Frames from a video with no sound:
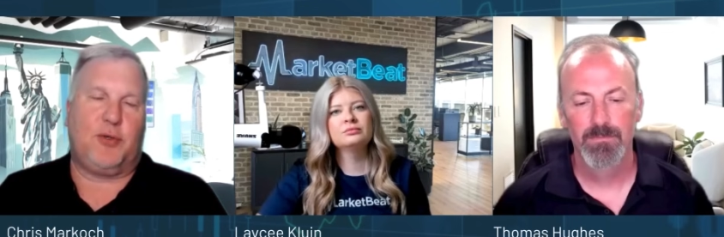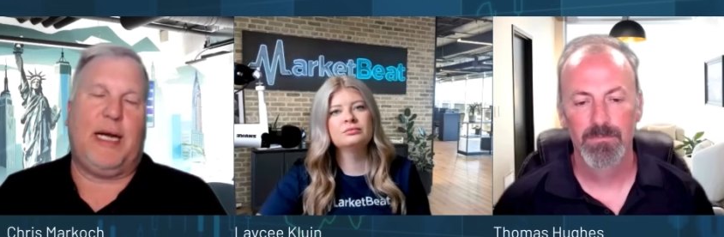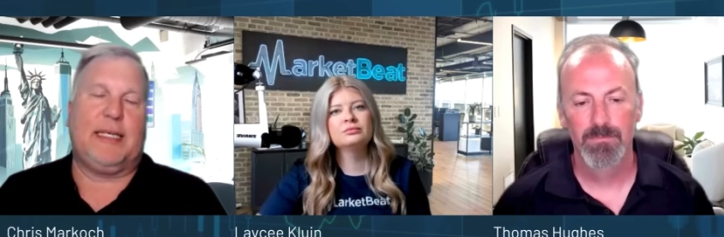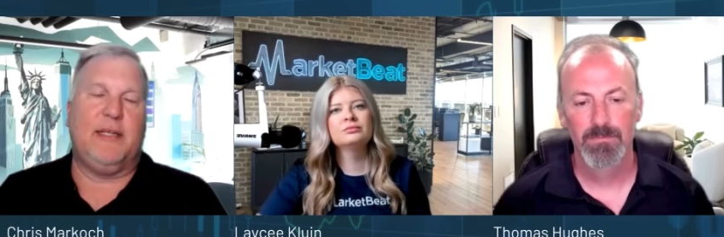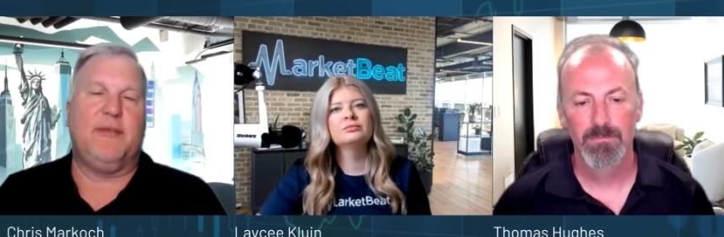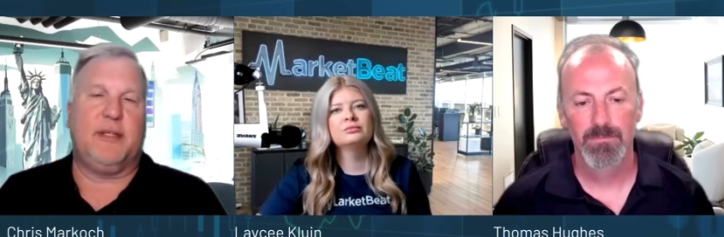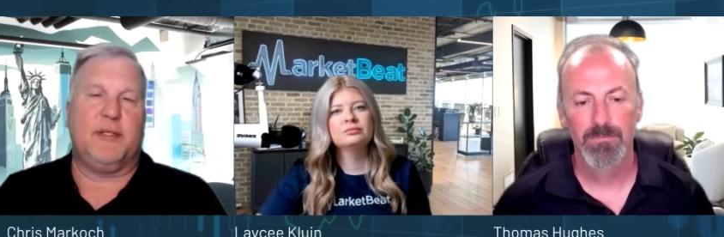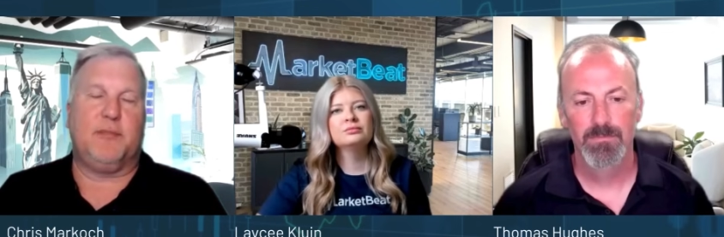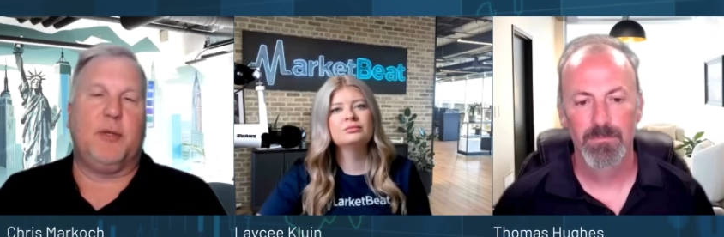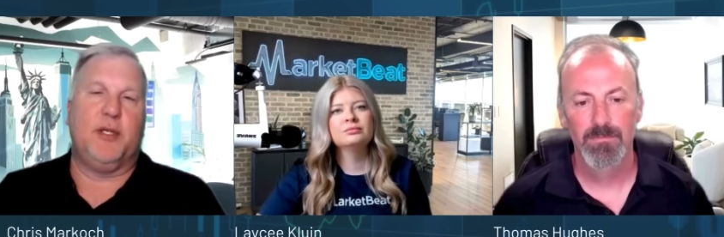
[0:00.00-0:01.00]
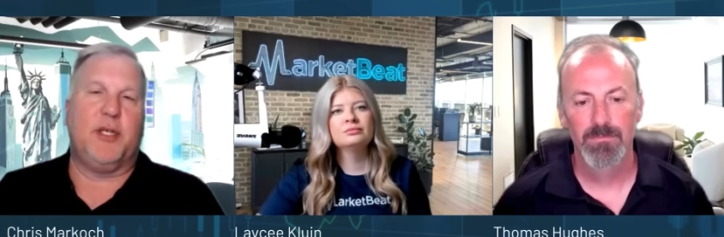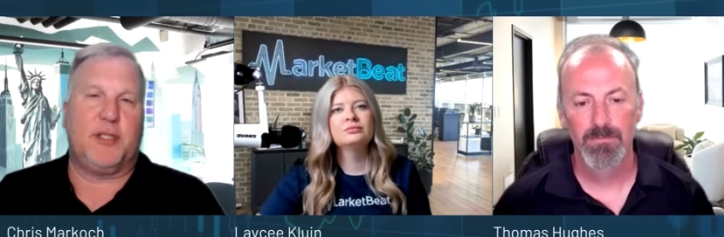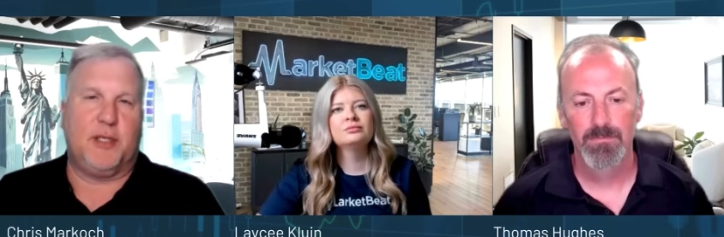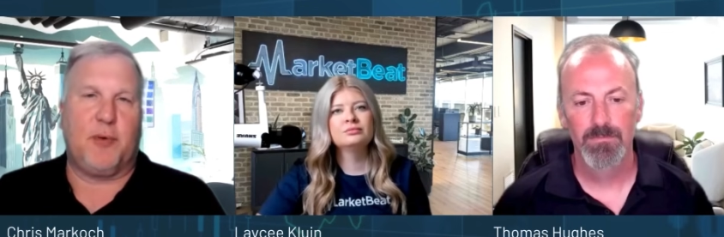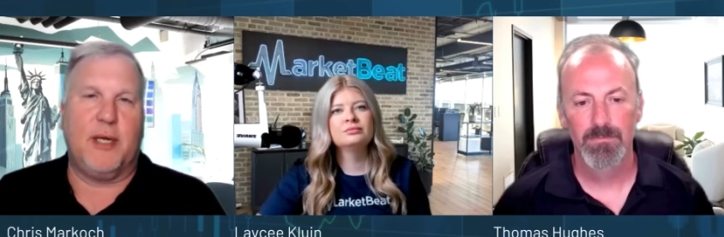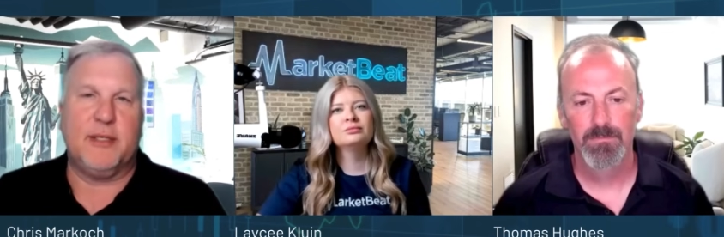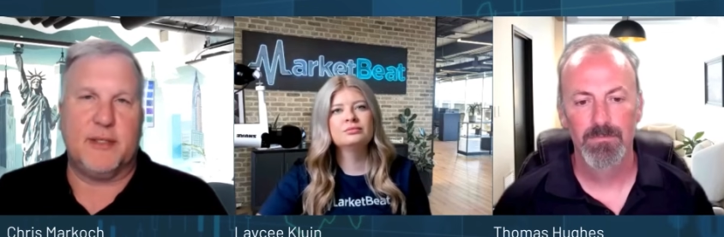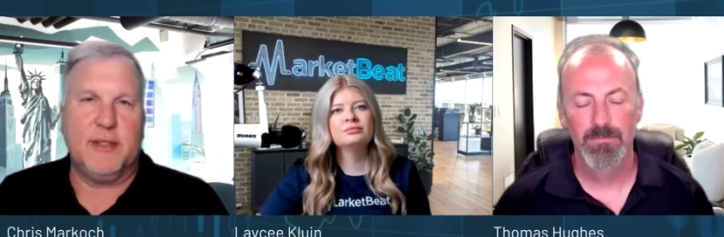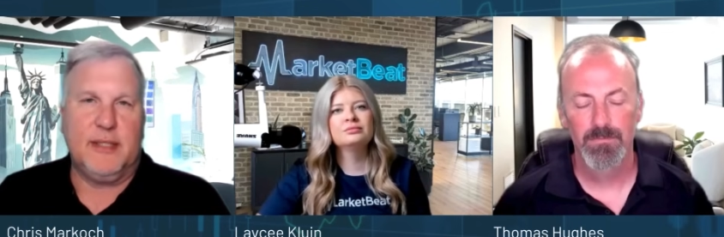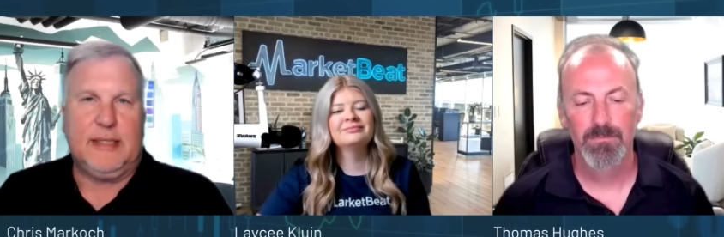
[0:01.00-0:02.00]
Speaker 1: attractive at the split adjusted
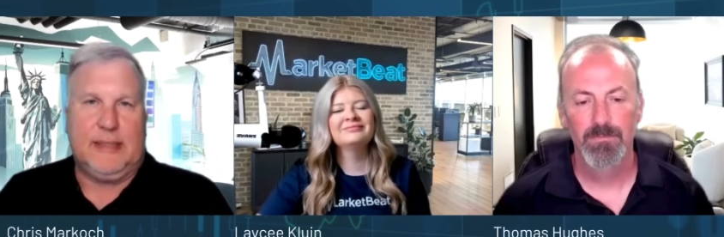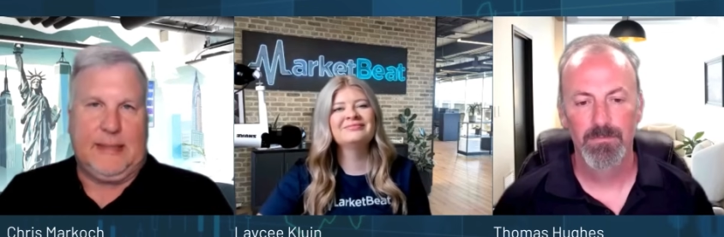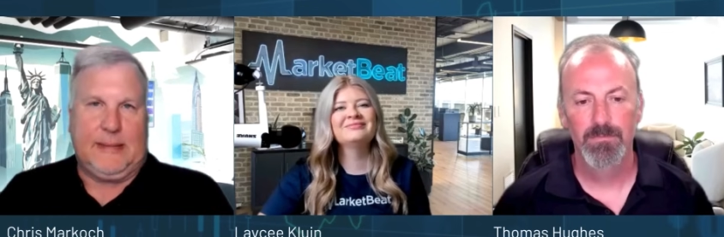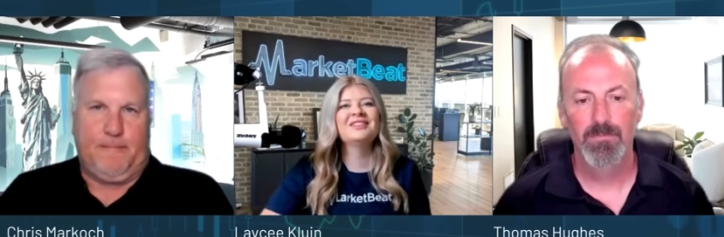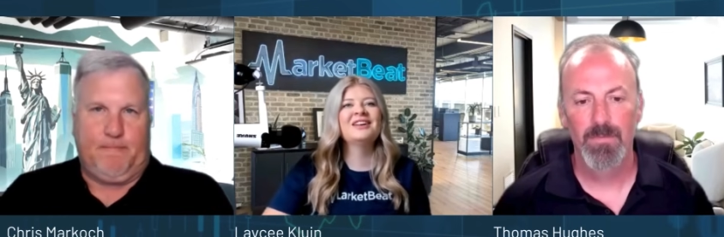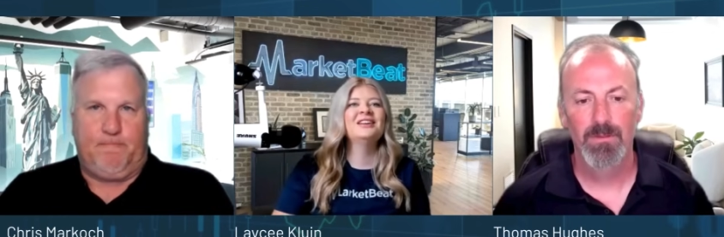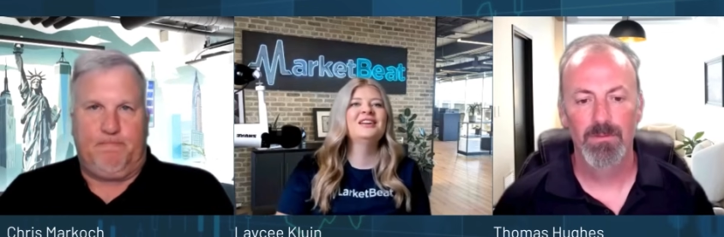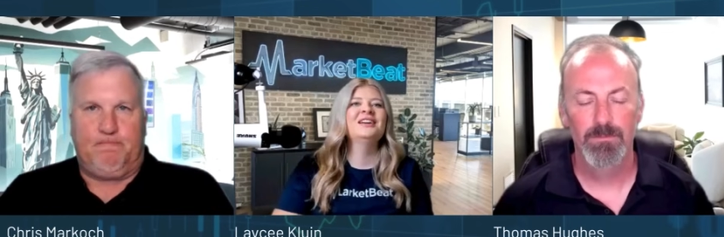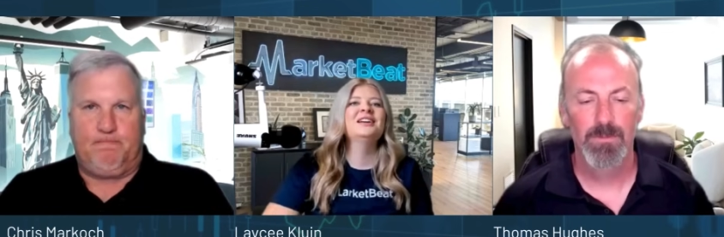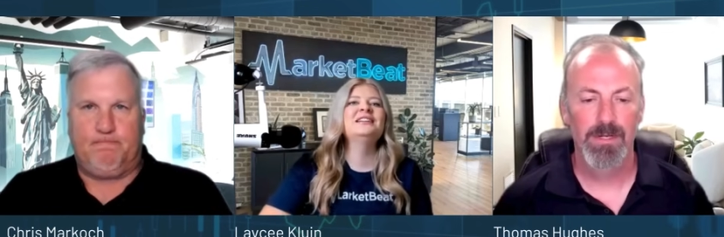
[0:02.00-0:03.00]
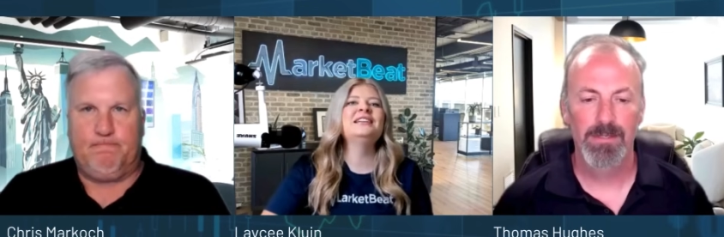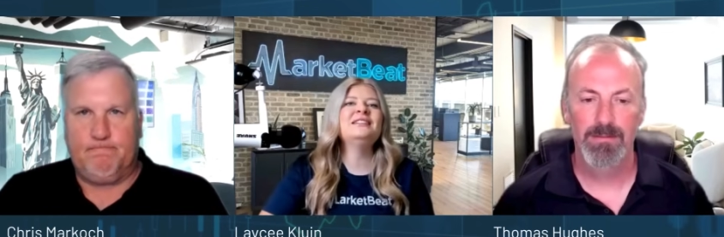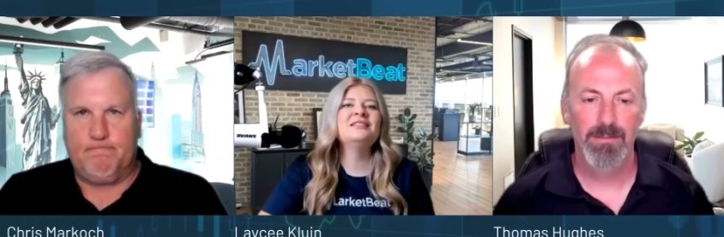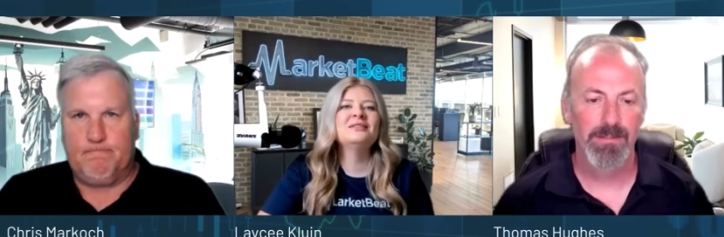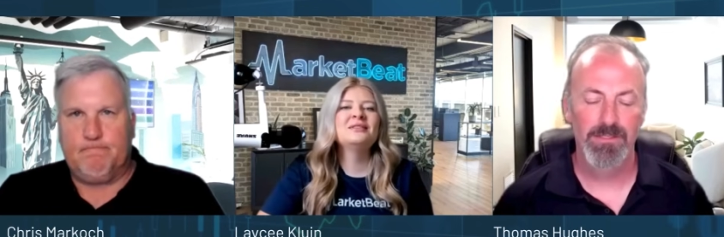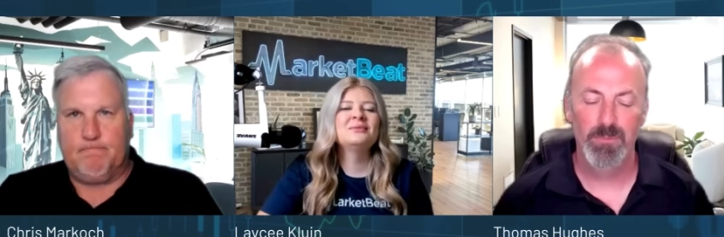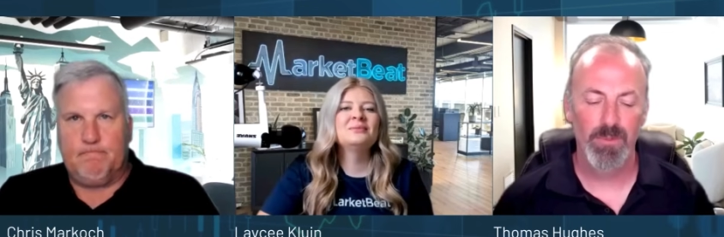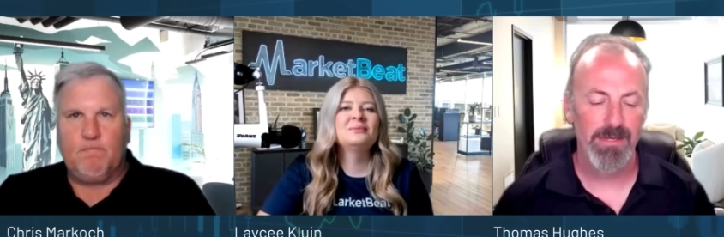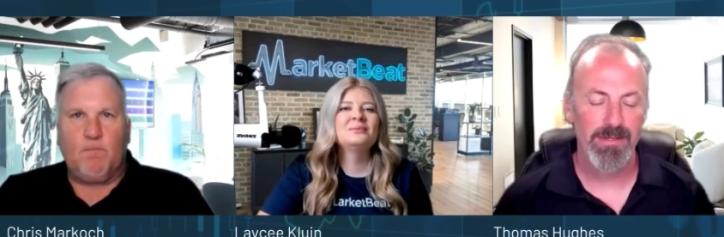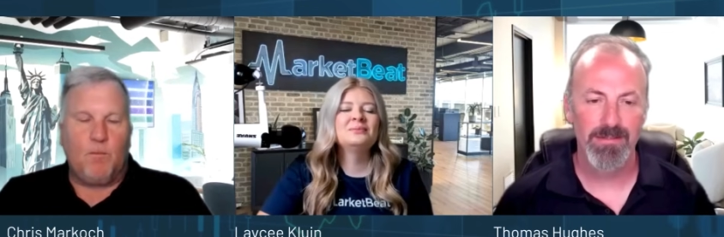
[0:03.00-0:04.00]
price.
Speaker 2: Right. The
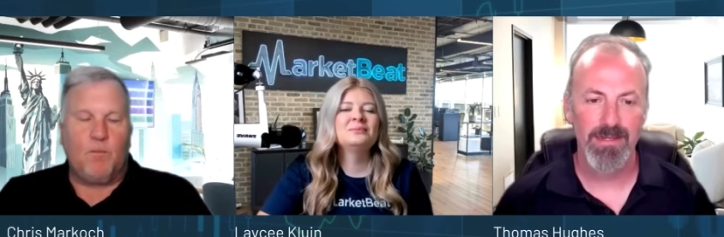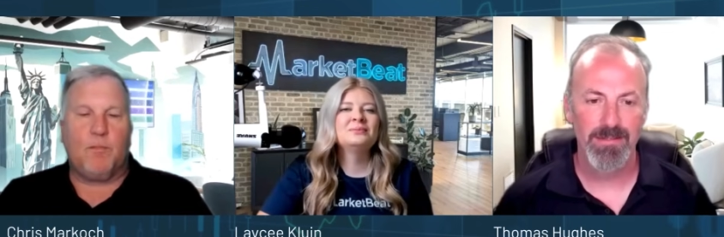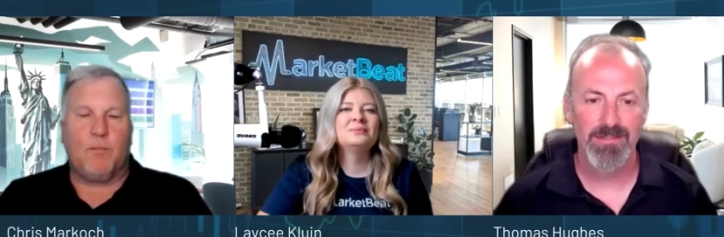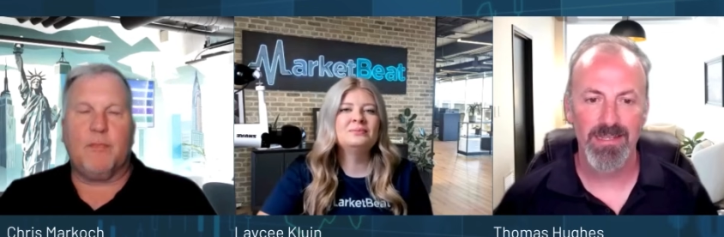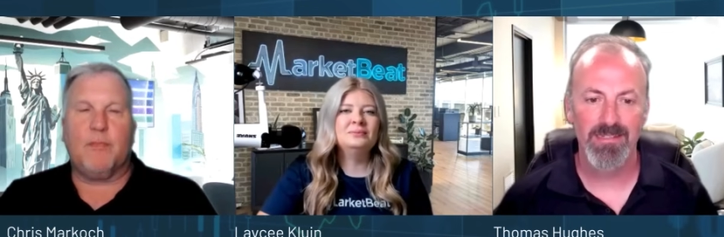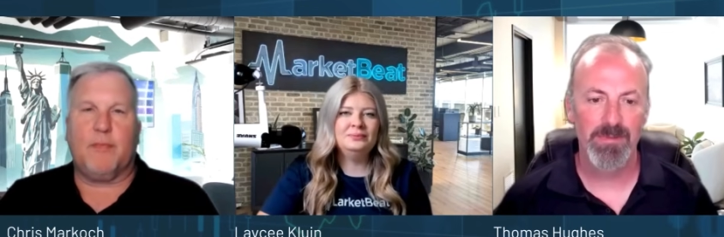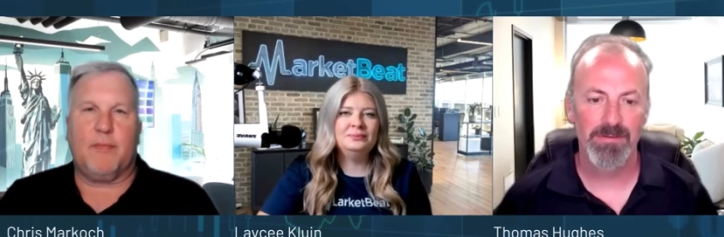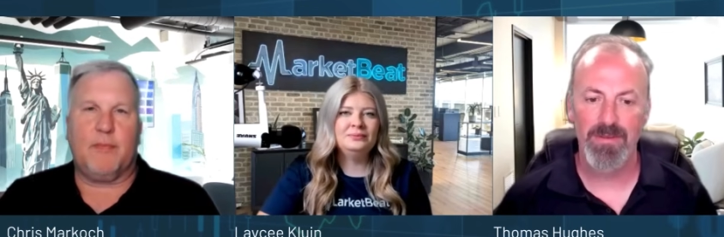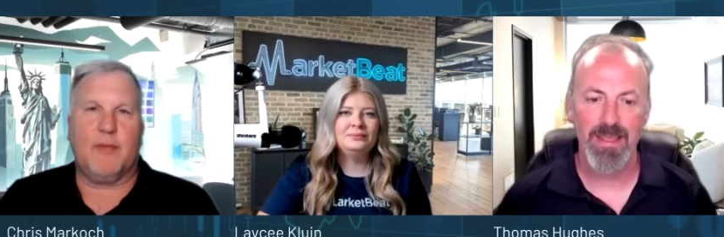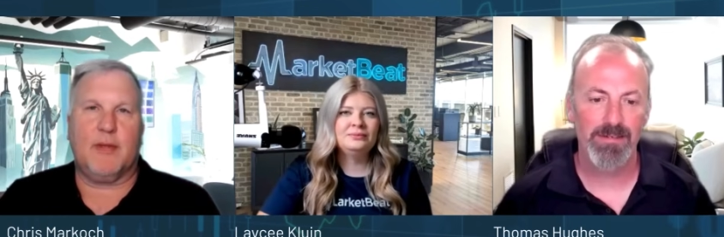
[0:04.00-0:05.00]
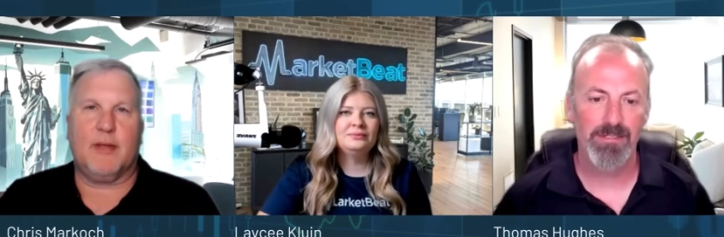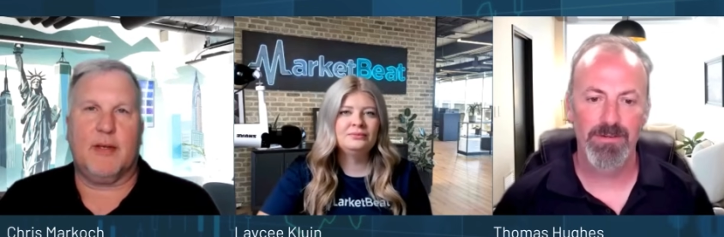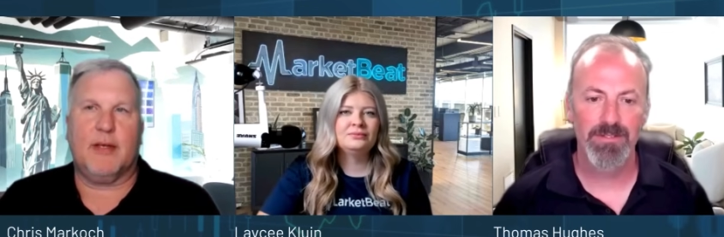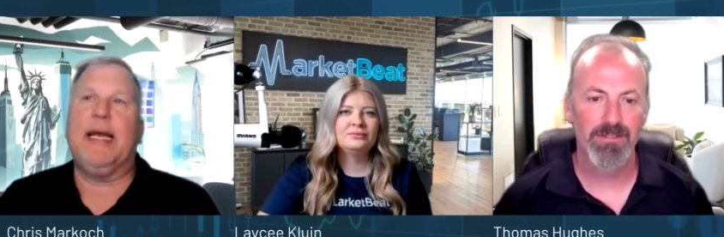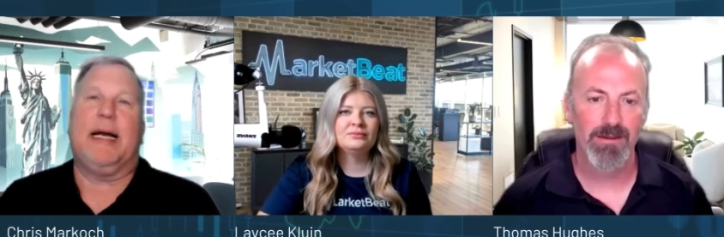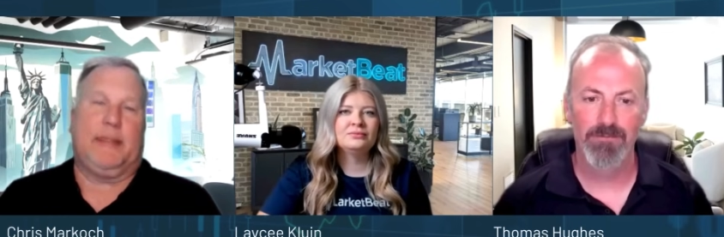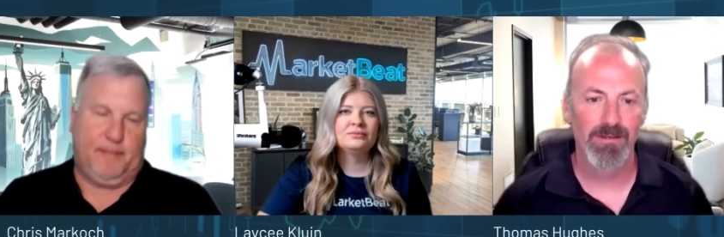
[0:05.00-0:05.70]
split is it's a sentiment factor. It's not yeah. a